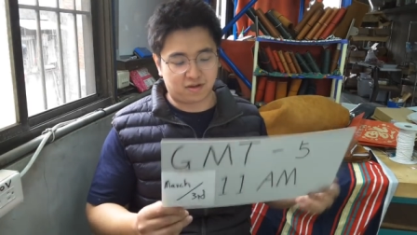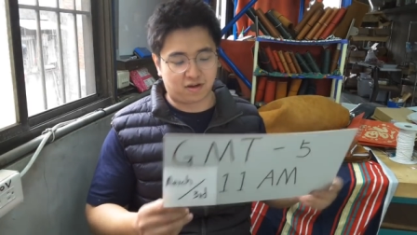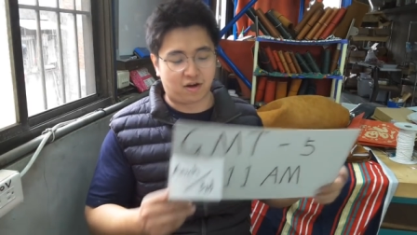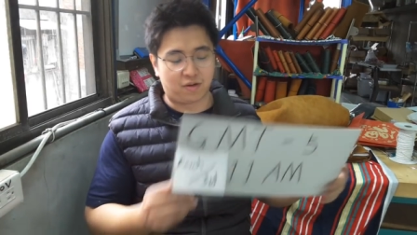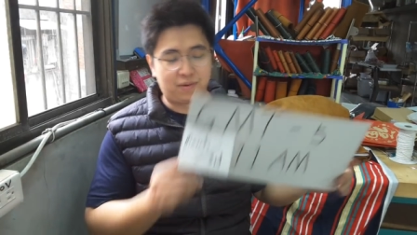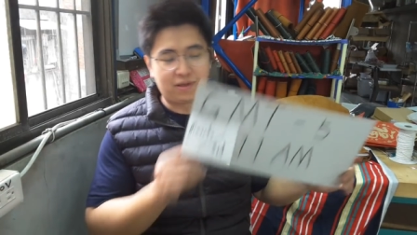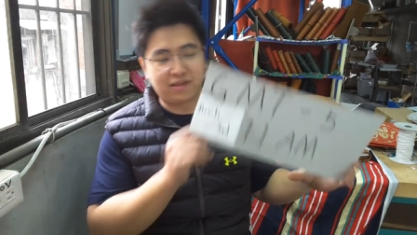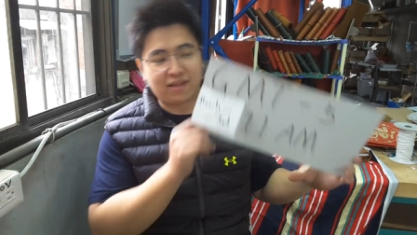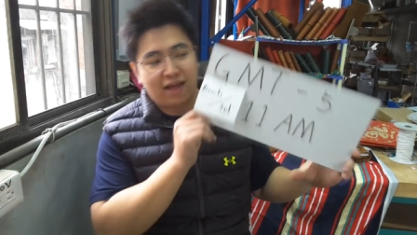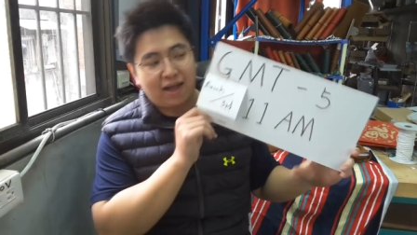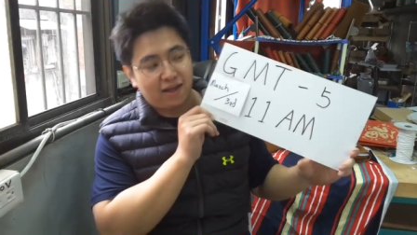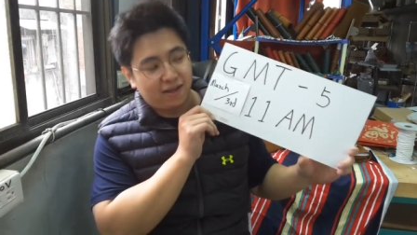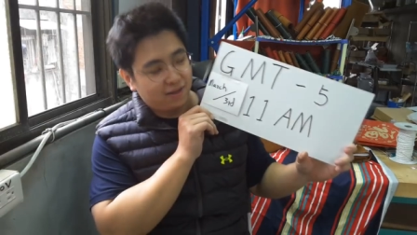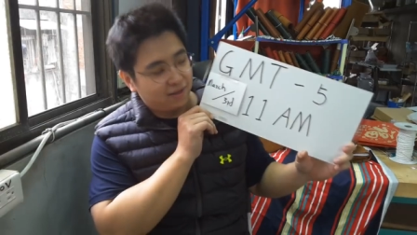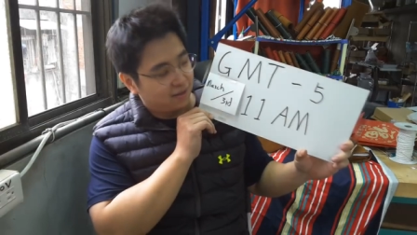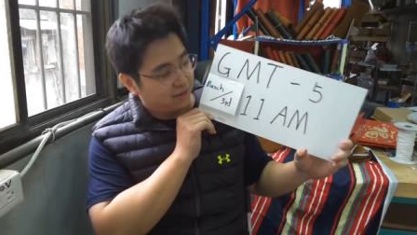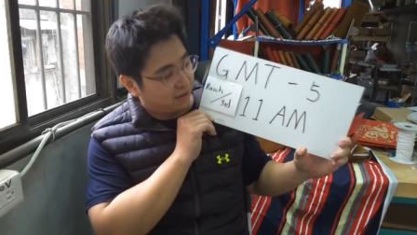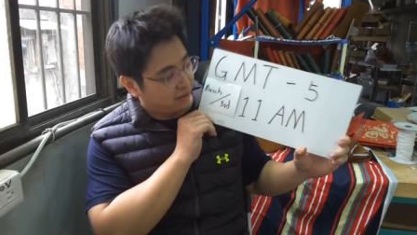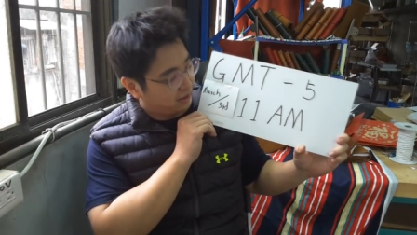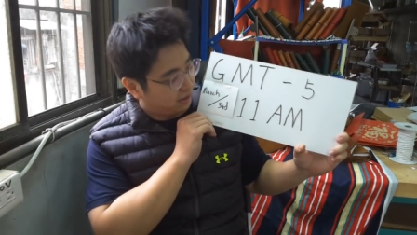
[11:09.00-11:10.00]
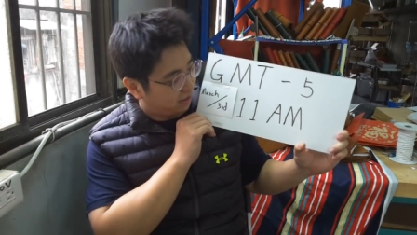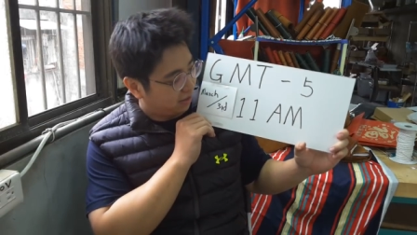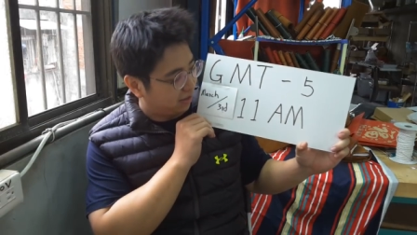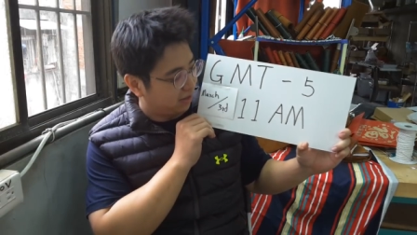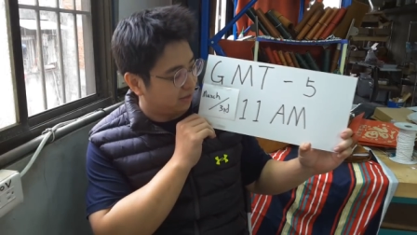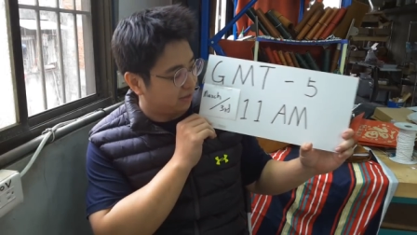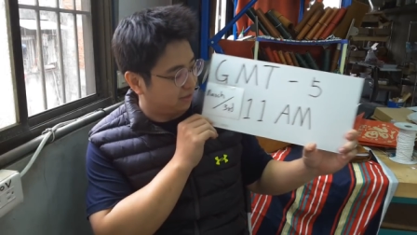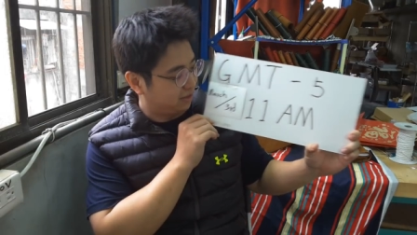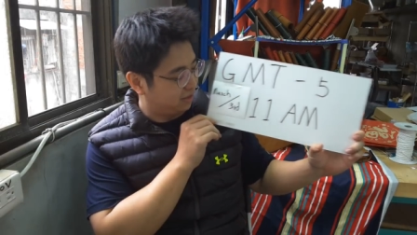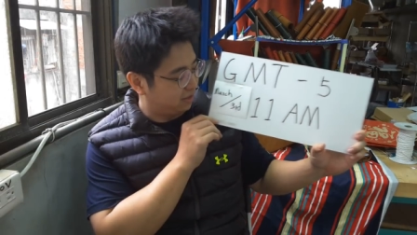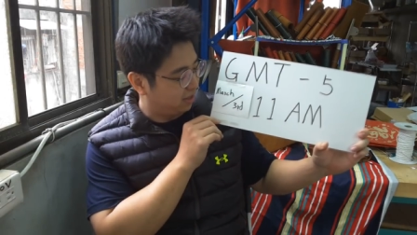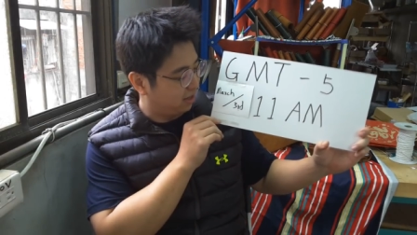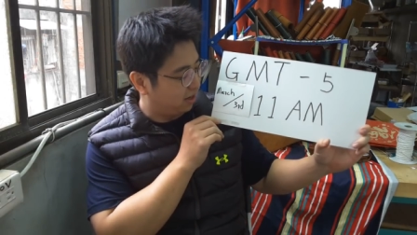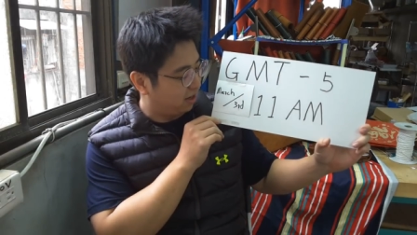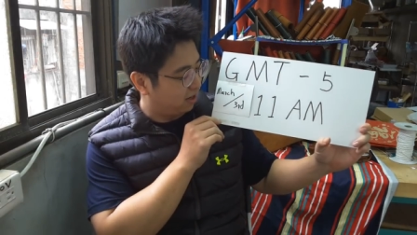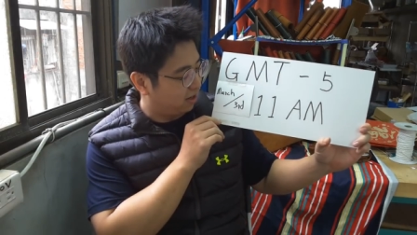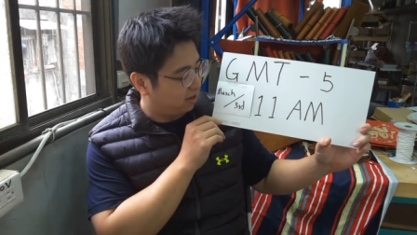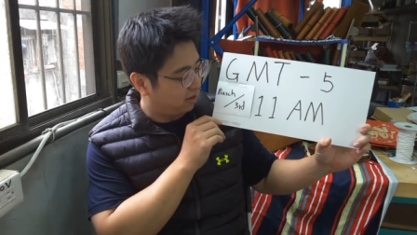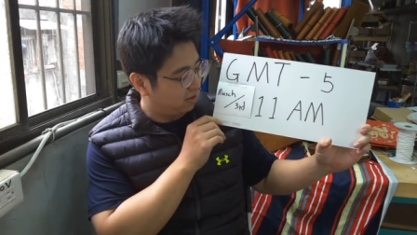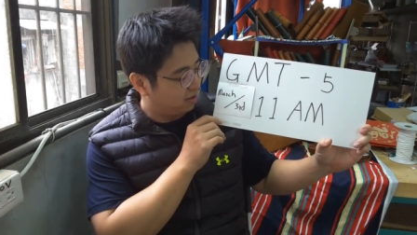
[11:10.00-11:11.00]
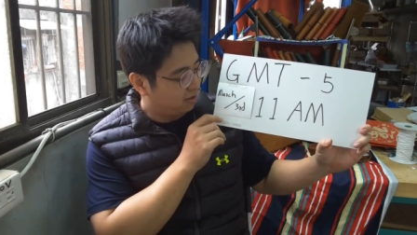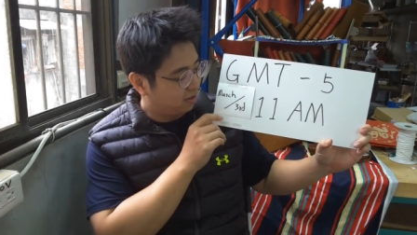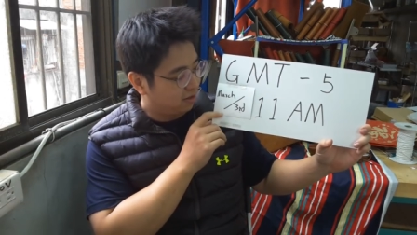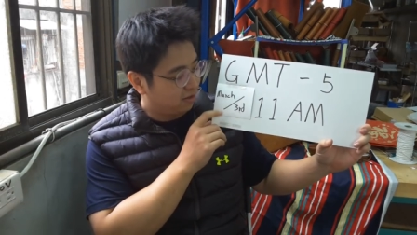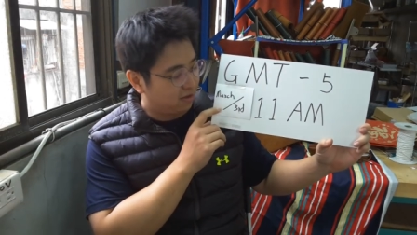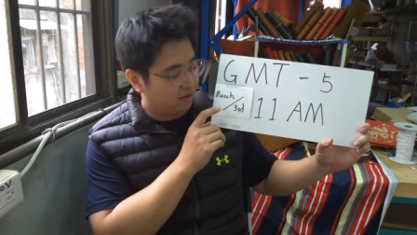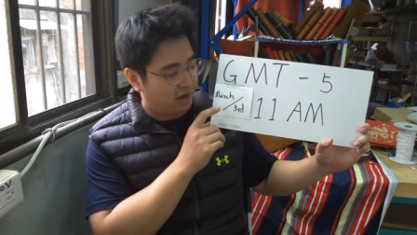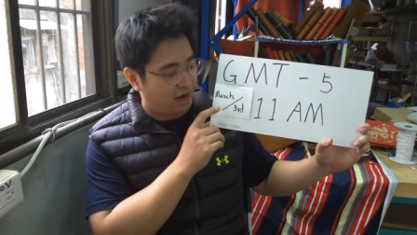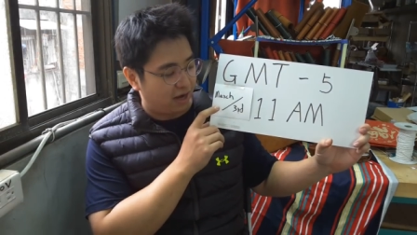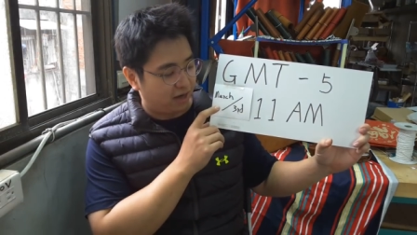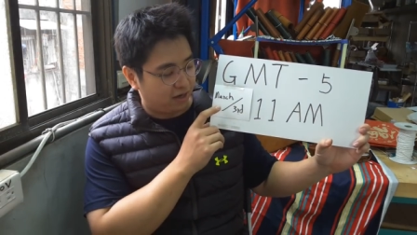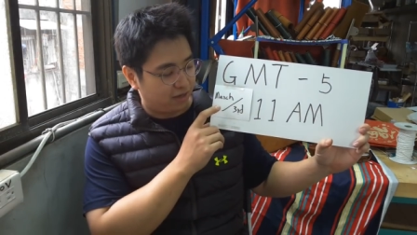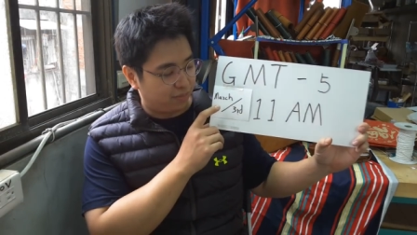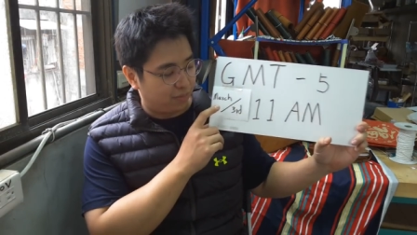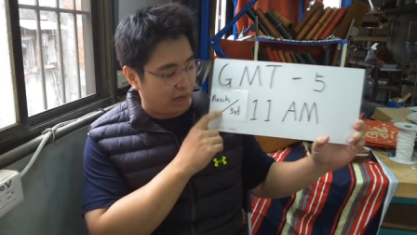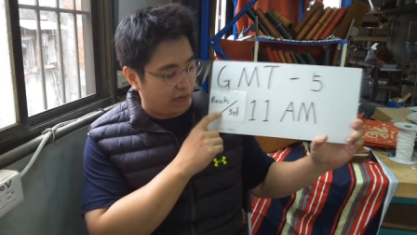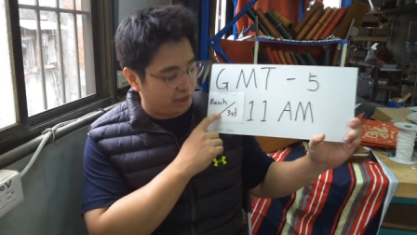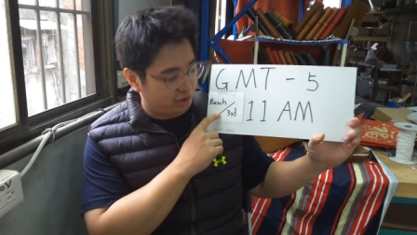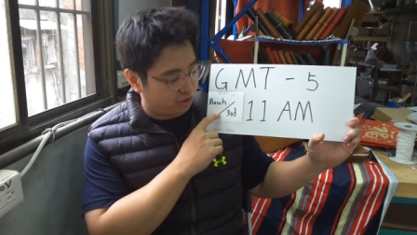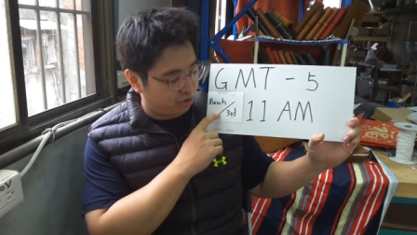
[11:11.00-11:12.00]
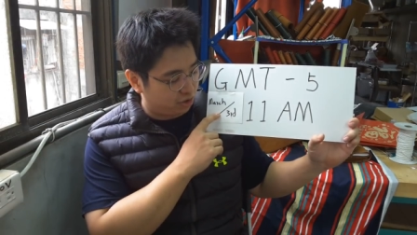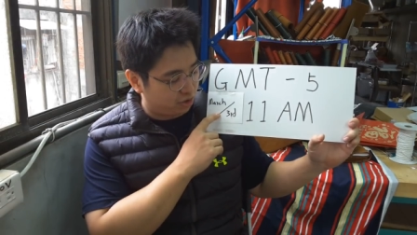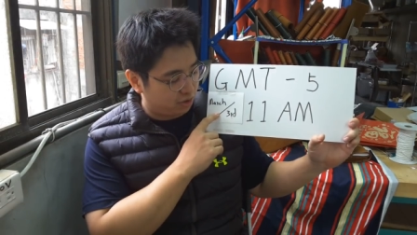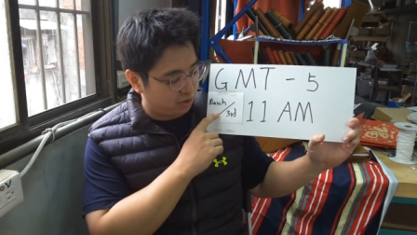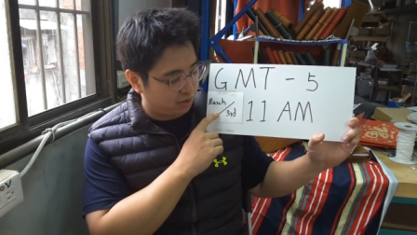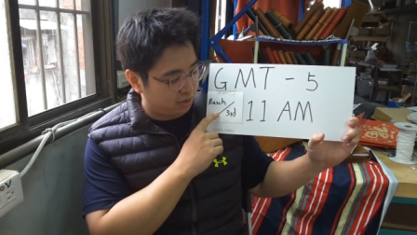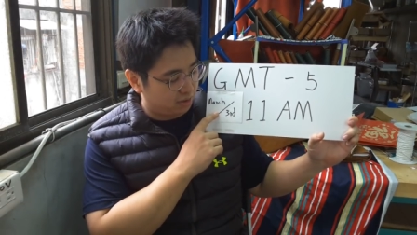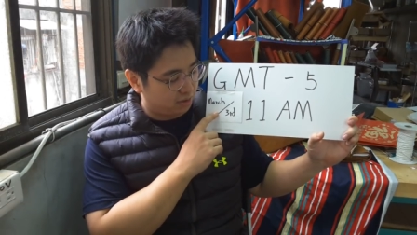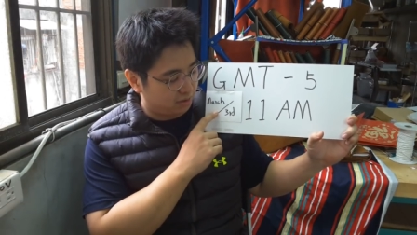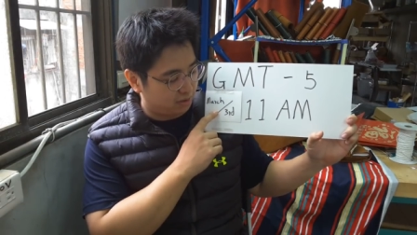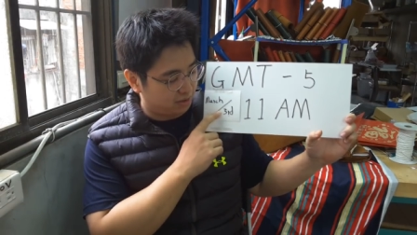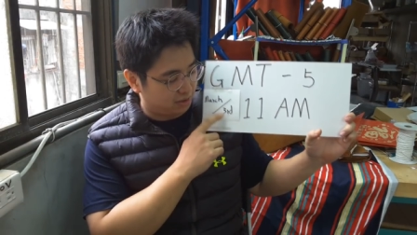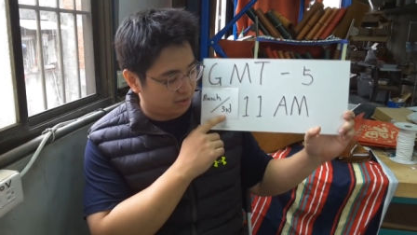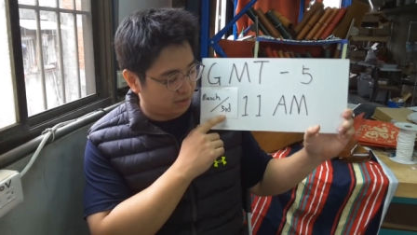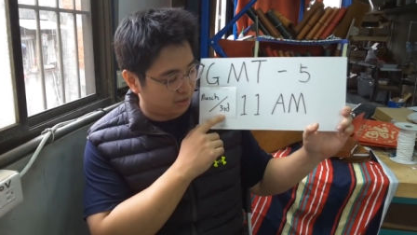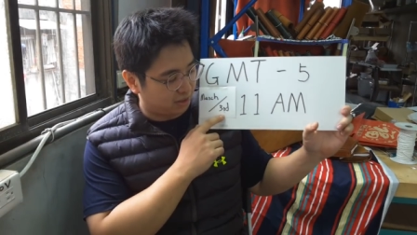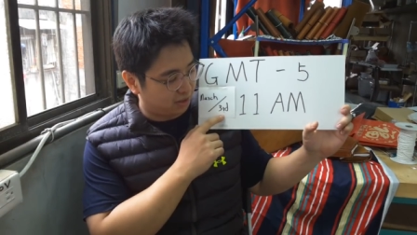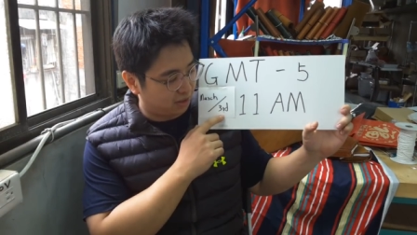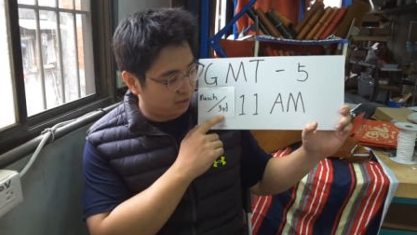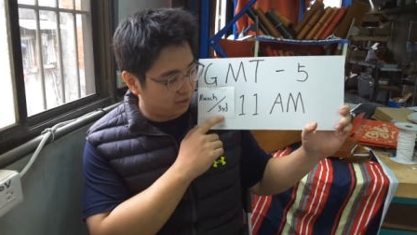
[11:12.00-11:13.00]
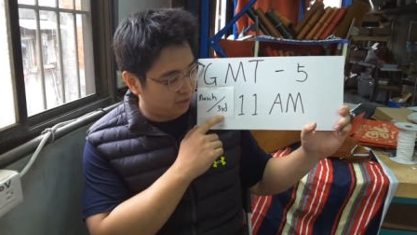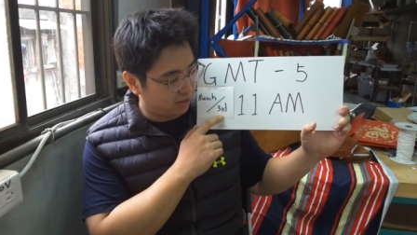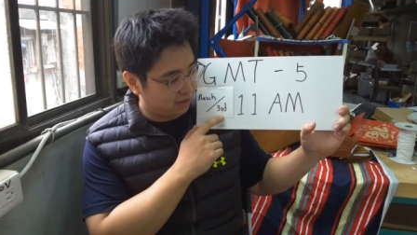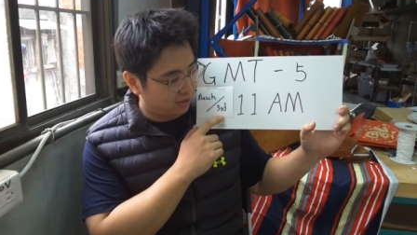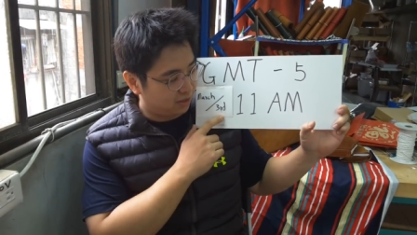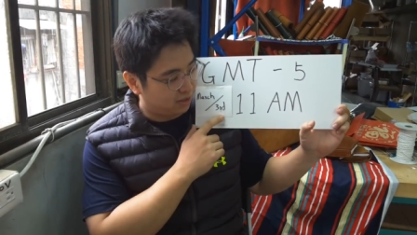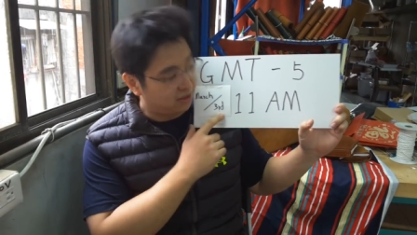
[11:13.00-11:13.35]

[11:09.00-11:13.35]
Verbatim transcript: Open time is uh, on March 3rd,